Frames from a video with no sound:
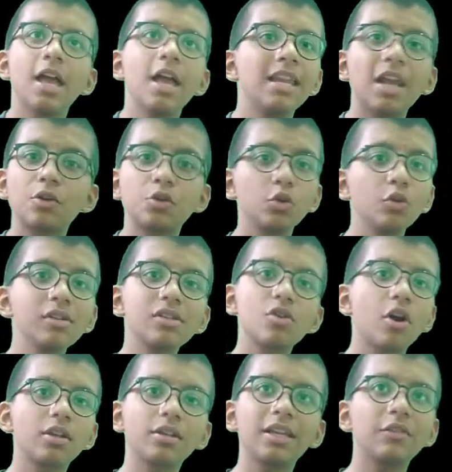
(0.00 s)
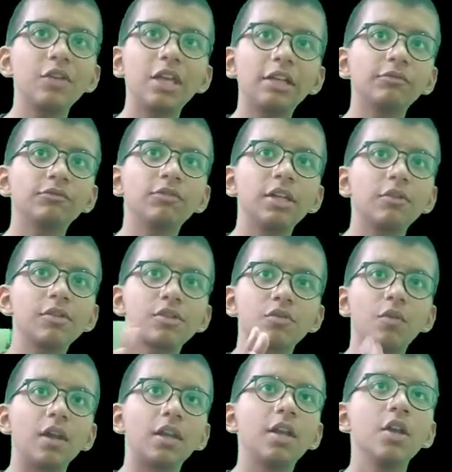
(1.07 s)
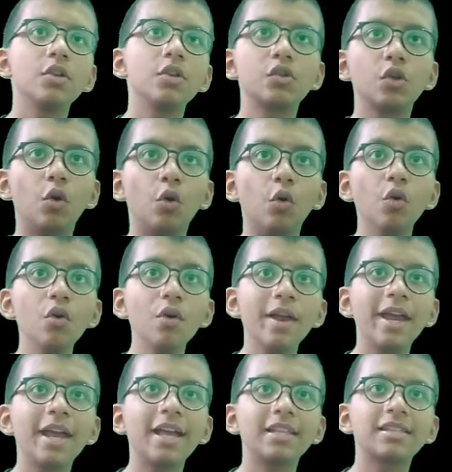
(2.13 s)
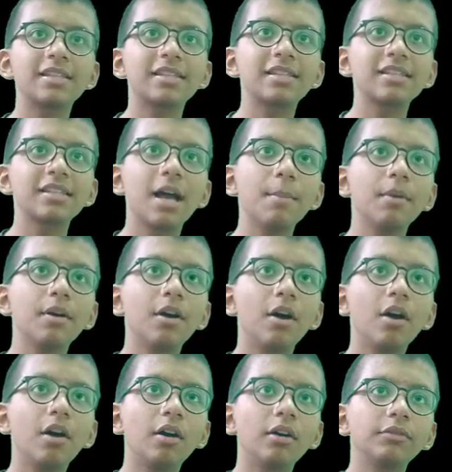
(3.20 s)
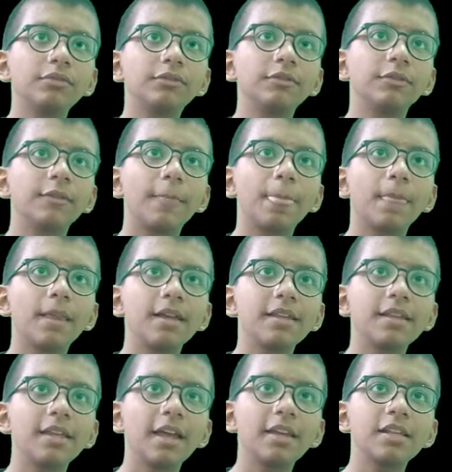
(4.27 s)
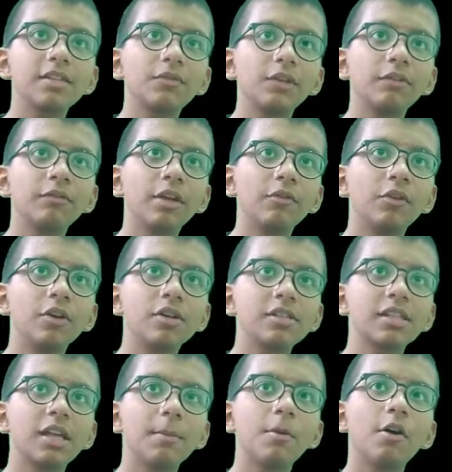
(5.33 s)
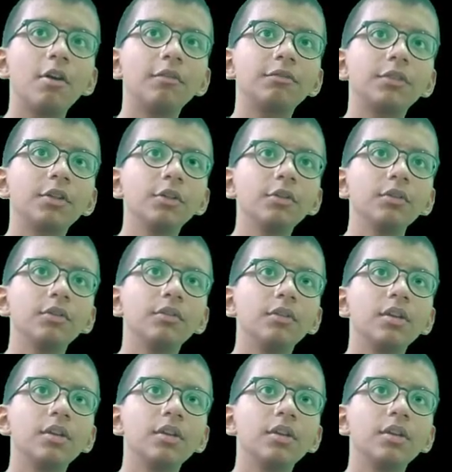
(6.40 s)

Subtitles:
Now 2 is not equals to 1, so it's sum of, here is we want sum of 2.